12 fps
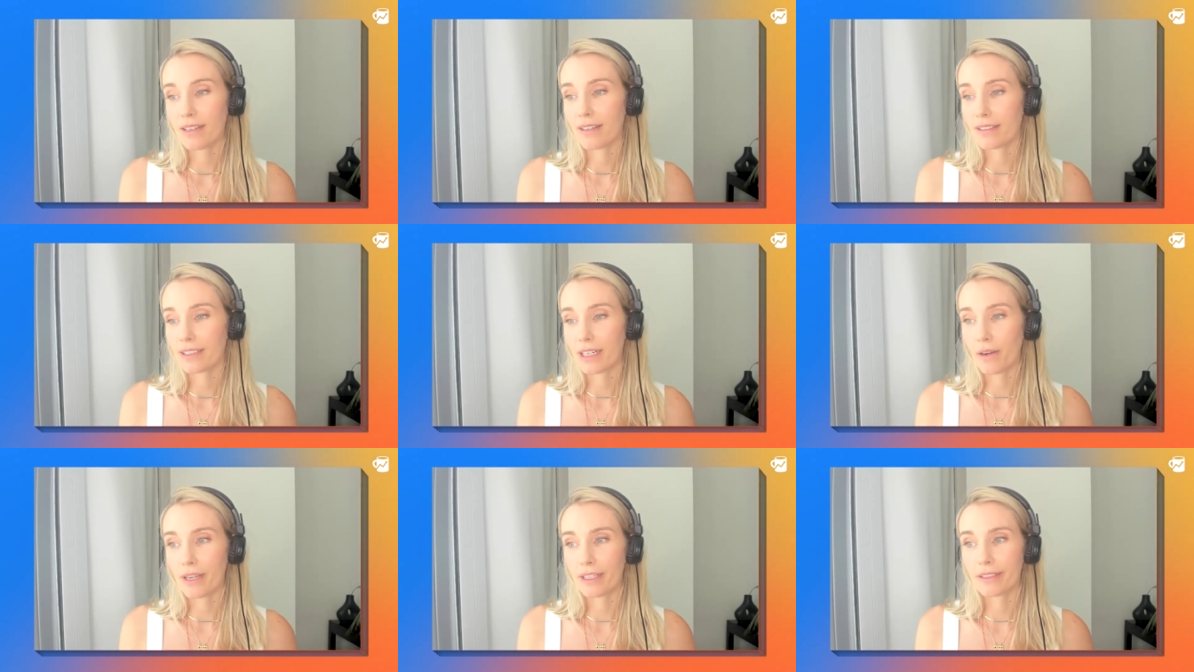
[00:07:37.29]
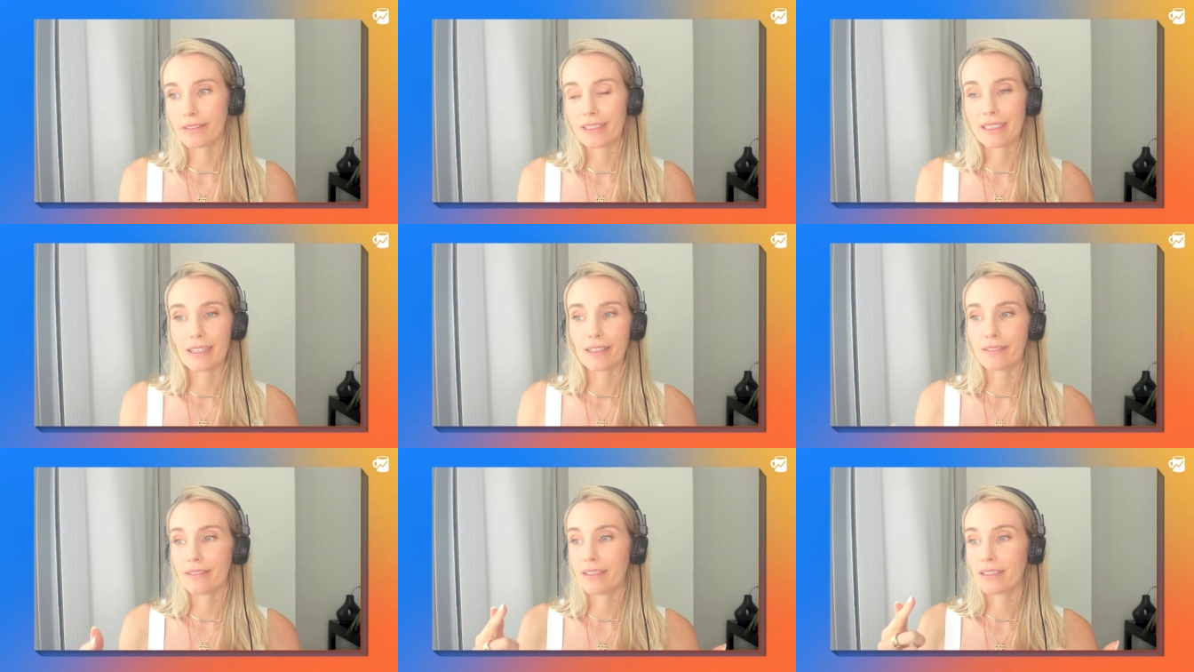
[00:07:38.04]
You know, I did
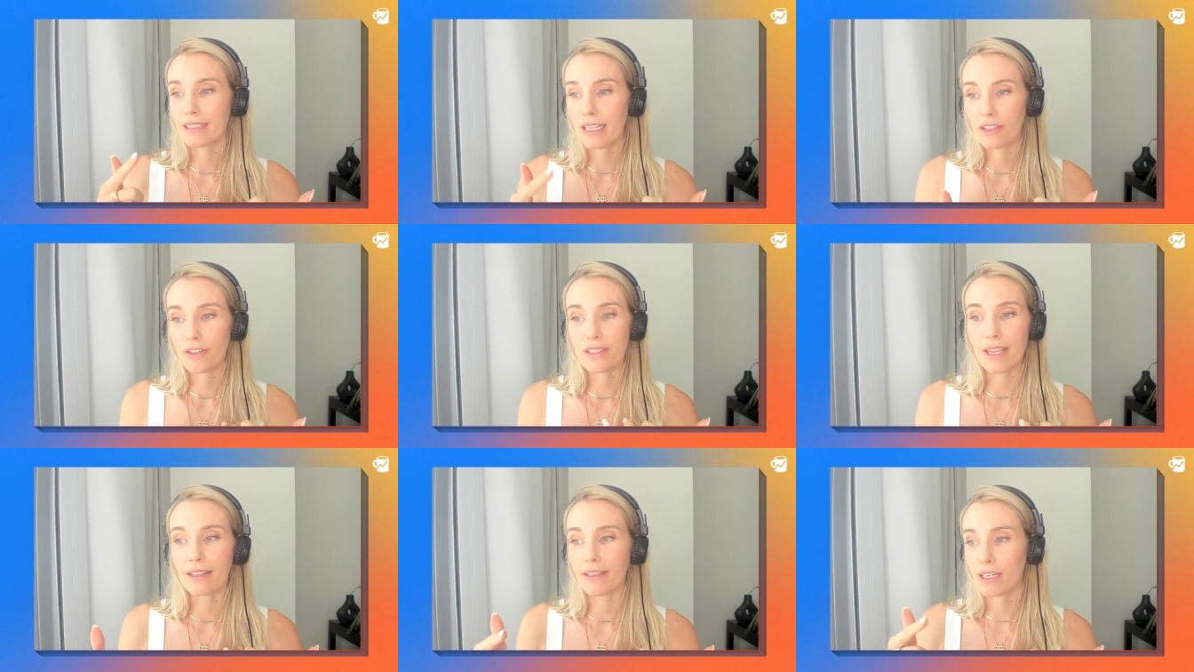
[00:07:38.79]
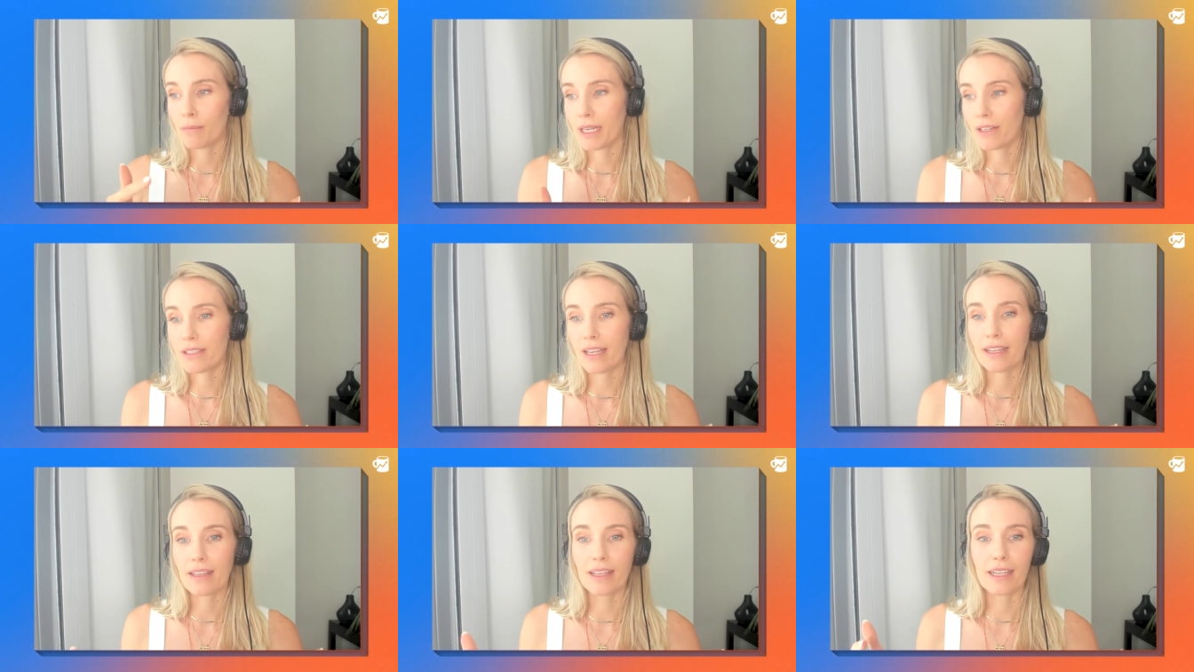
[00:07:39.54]
tetracycline,
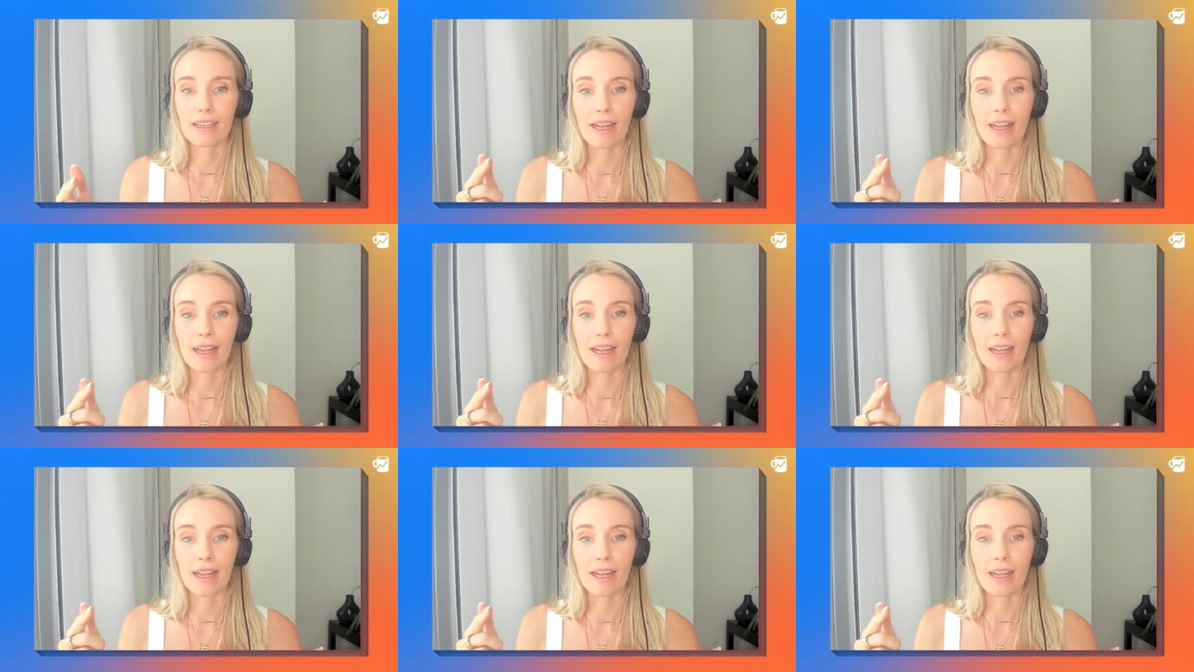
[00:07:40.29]
aminocycline.